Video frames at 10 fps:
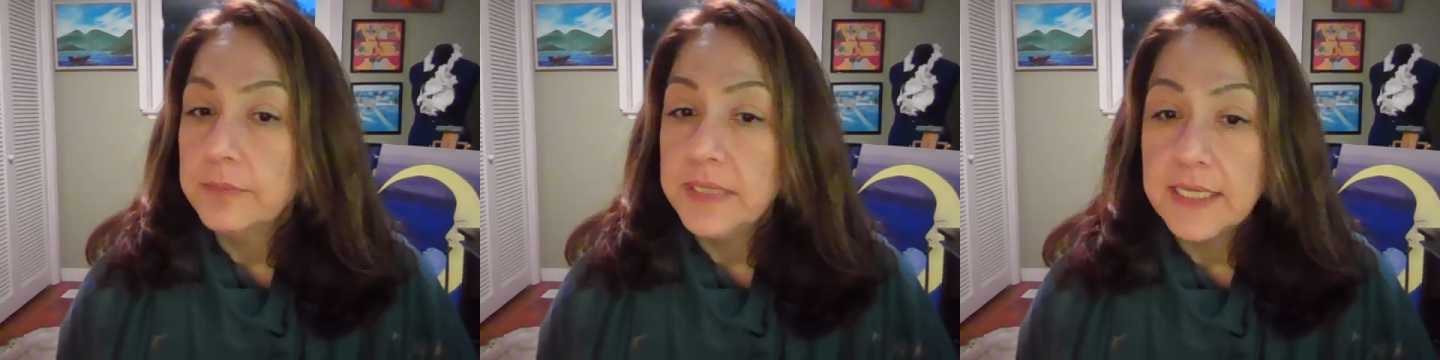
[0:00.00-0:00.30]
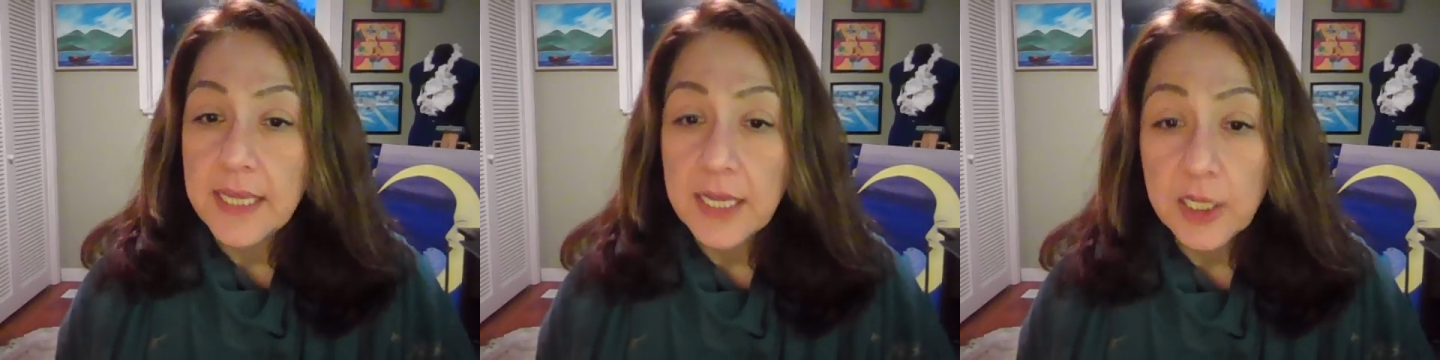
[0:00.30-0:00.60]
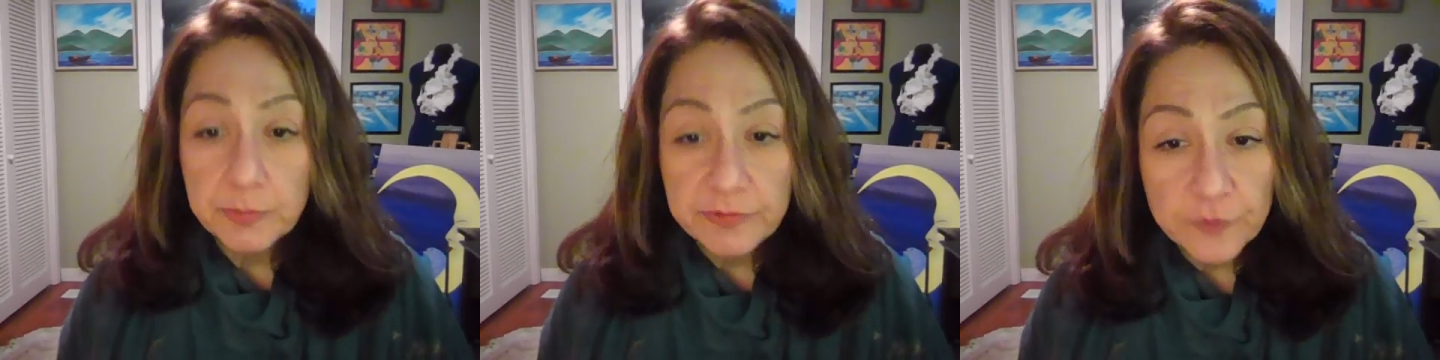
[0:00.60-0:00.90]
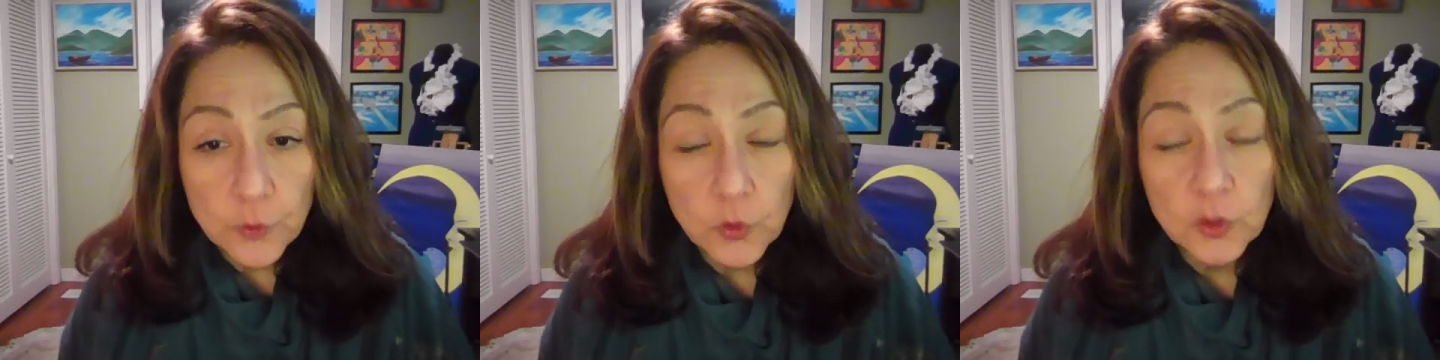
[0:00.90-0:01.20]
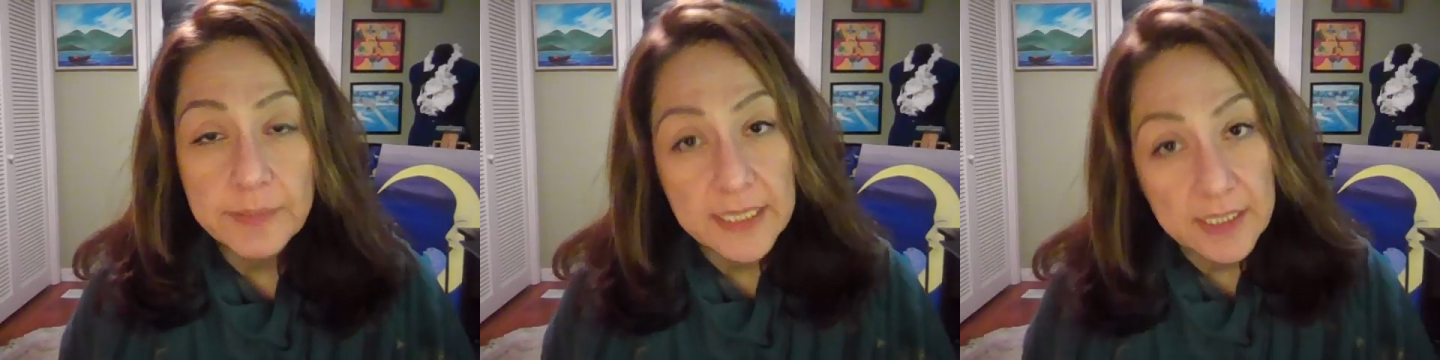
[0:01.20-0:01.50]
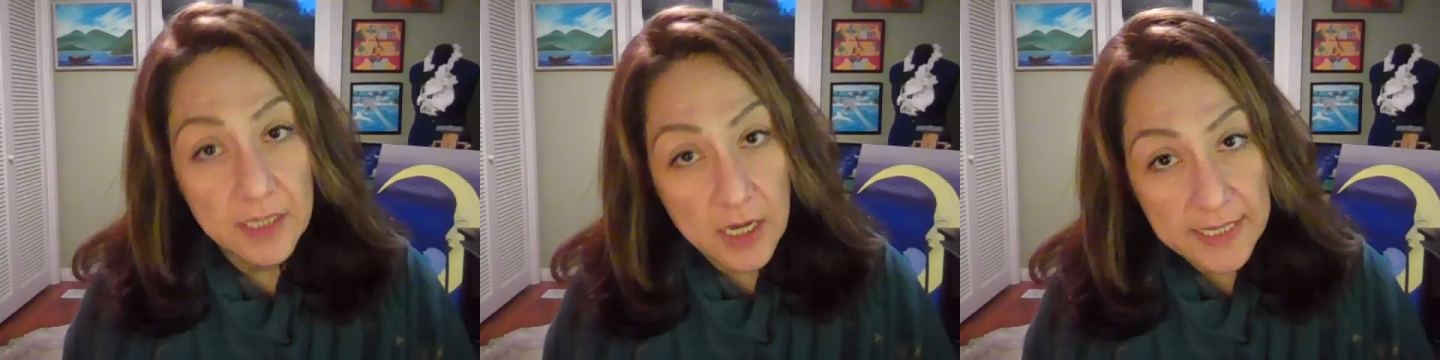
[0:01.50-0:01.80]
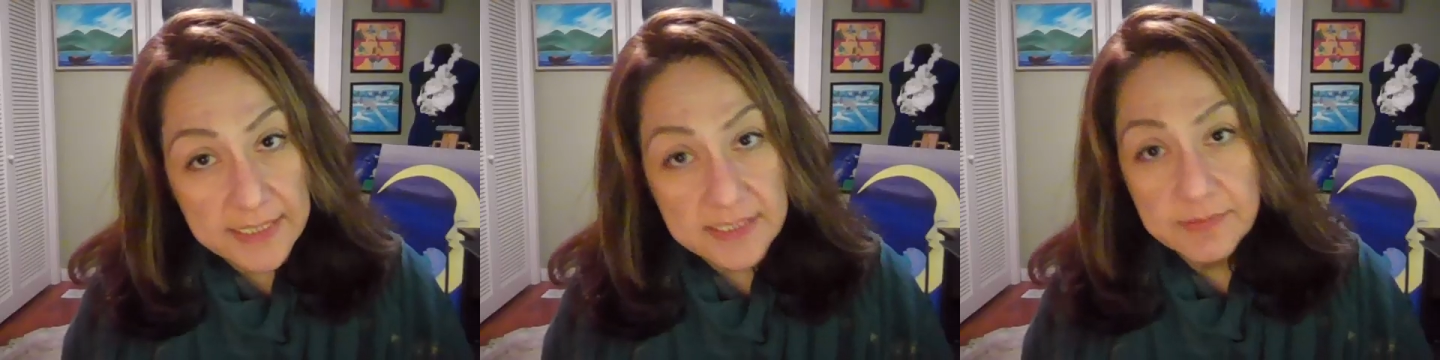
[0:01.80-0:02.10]
being helpful, being
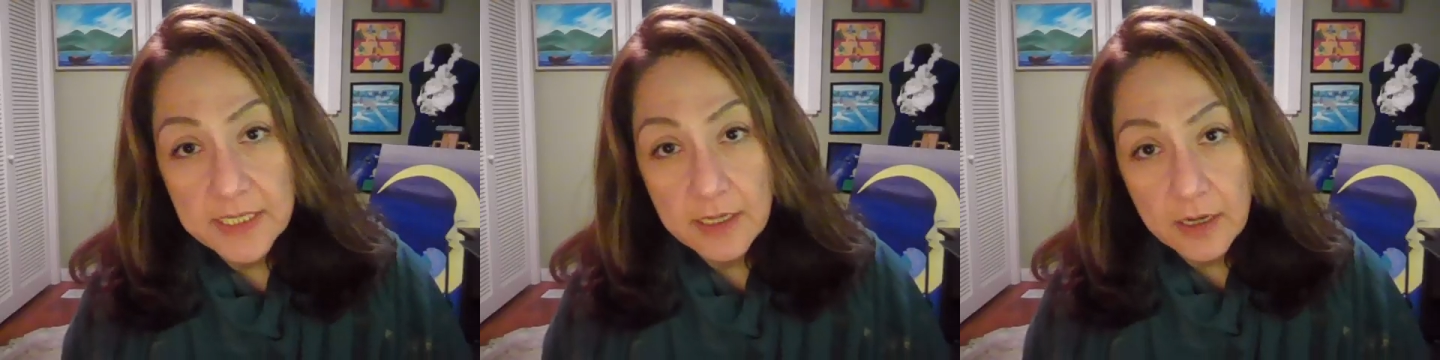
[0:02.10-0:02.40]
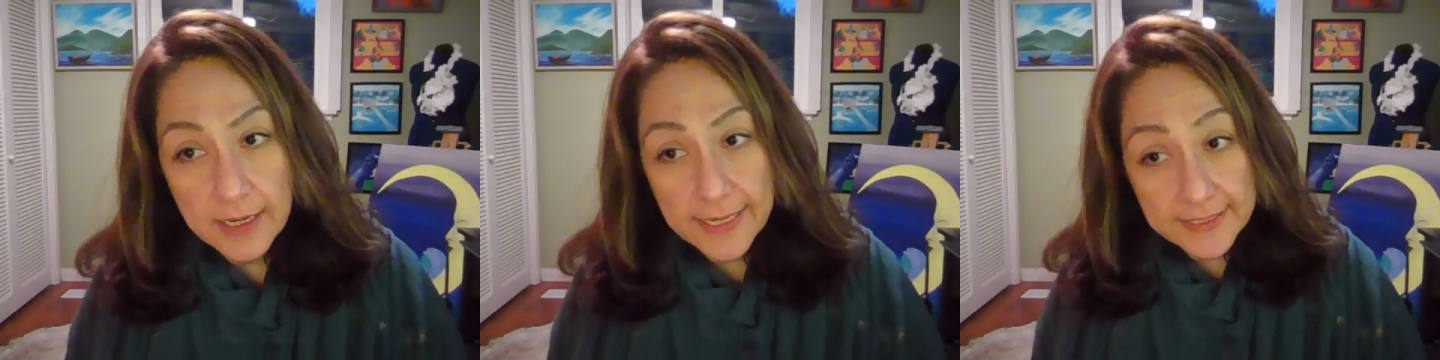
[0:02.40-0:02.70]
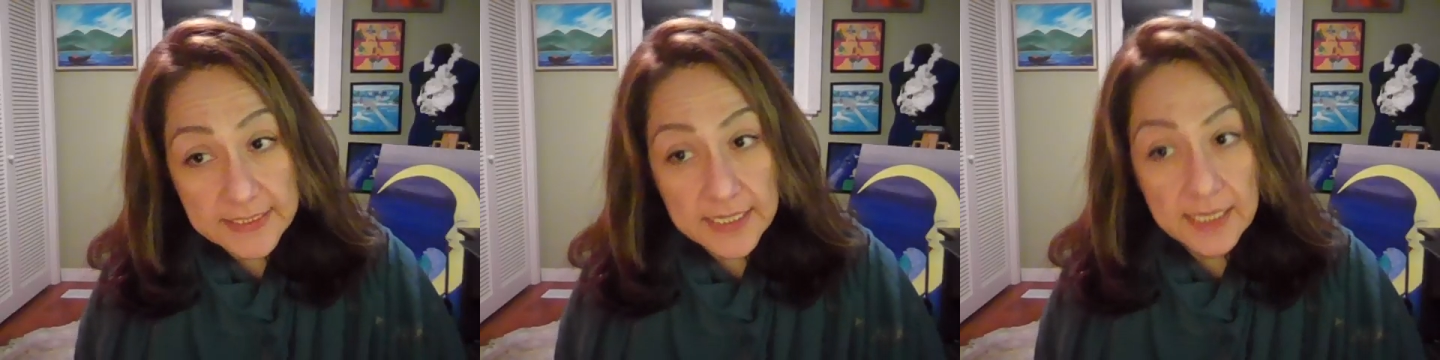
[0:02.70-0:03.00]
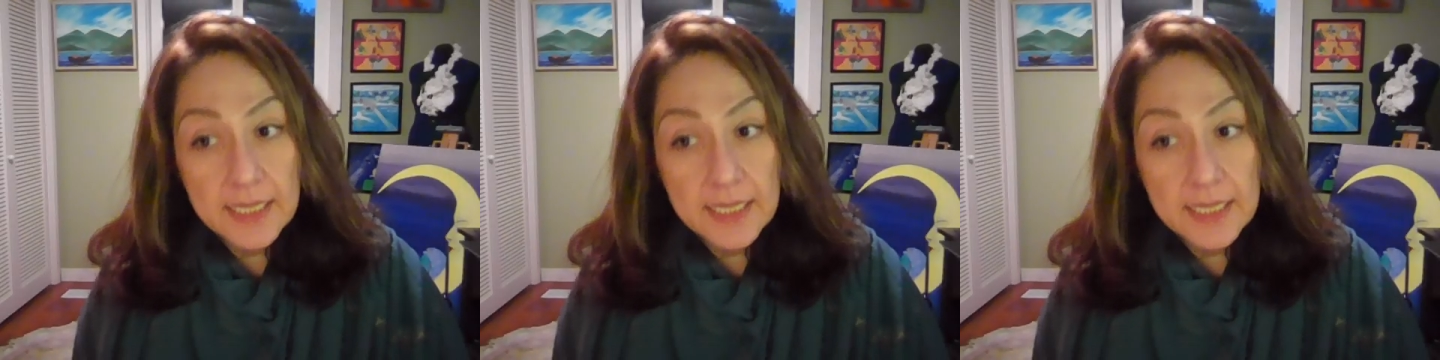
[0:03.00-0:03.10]
nice, being kind,